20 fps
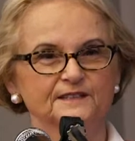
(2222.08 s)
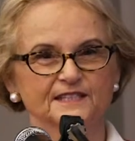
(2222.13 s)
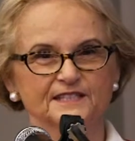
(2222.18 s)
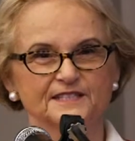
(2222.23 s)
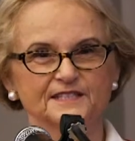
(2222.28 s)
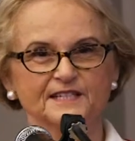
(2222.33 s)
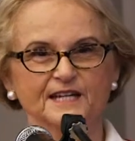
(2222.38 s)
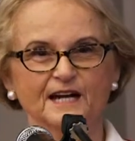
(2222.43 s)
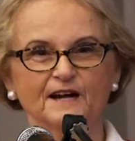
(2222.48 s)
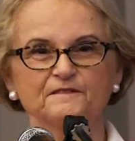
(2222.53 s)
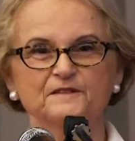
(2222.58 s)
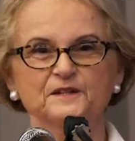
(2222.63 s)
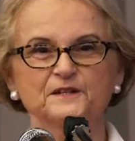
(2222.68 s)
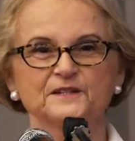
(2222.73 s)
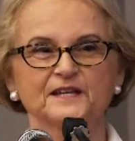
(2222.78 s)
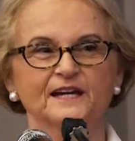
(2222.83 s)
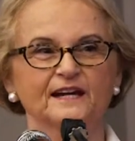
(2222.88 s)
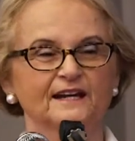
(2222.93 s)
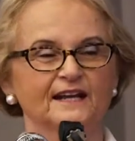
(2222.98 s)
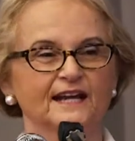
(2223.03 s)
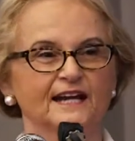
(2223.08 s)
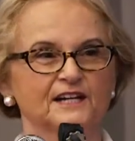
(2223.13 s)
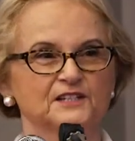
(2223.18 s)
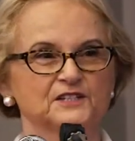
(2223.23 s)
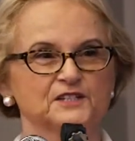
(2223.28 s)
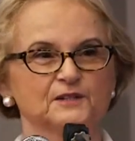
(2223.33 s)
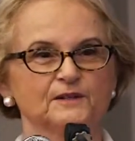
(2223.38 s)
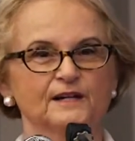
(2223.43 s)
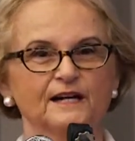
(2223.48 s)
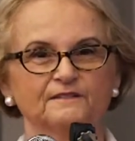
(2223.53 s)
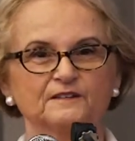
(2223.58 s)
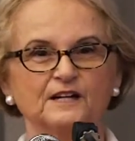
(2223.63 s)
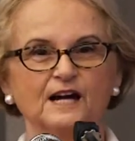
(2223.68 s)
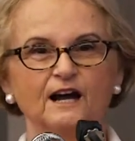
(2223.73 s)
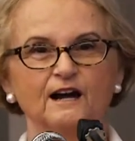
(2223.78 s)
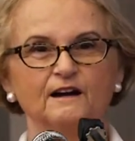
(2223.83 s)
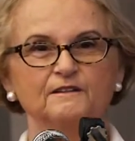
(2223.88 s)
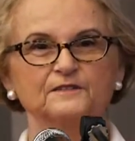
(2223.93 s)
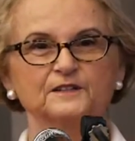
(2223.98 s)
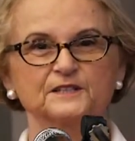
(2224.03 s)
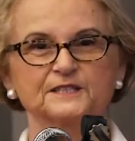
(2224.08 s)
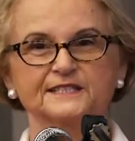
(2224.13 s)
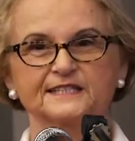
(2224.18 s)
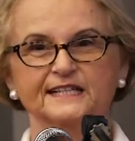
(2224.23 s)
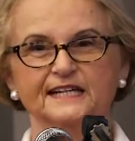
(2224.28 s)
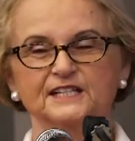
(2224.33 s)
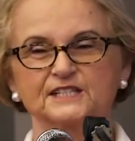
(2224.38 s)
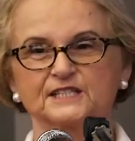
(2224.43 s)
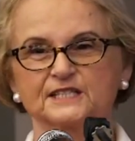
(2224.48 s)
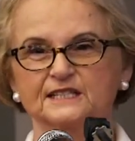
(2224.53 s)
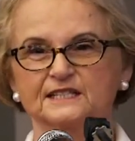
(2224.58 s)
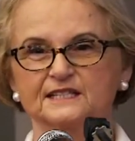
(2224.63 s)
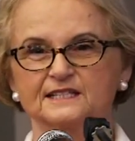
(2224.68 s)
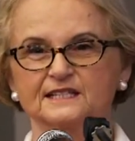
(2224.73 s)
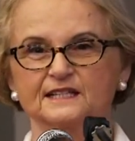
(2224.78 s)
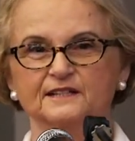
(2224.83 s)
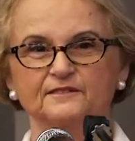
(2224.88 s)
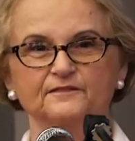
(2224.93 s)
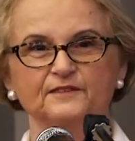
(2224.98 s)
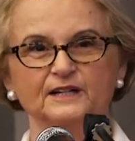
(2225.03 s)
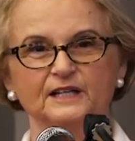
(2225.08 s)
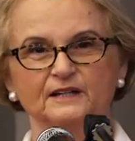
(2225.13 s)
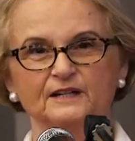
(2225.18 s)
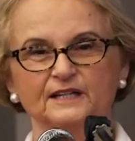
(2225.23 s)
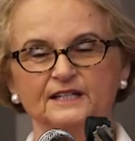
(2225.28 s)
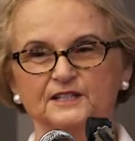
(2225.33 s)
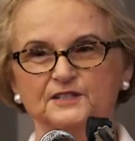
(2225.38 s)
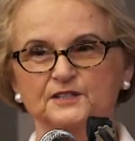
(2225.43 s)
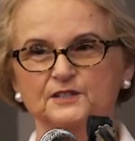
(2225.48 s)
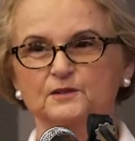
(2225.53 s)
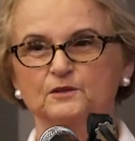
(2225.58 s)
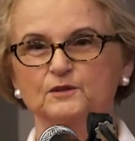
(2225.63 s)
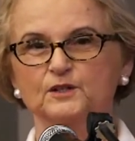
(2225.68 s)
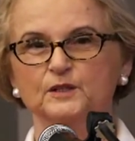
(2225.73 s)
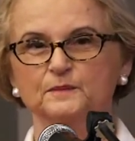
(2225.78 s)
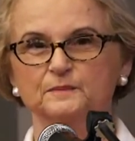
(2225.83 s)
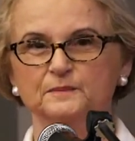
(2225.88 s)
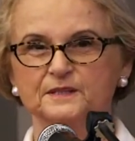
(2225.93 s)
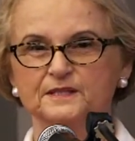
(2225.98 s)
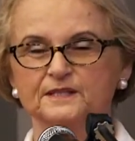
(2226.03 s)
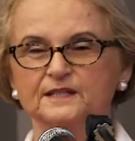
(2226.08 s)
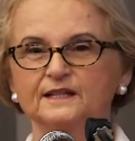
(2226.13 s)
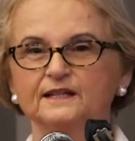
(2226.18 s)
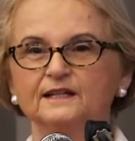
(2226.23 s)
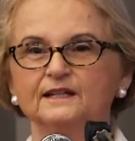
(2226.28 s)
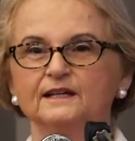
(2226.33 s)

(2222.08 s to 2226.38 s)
discover that as you have conversations in various groups,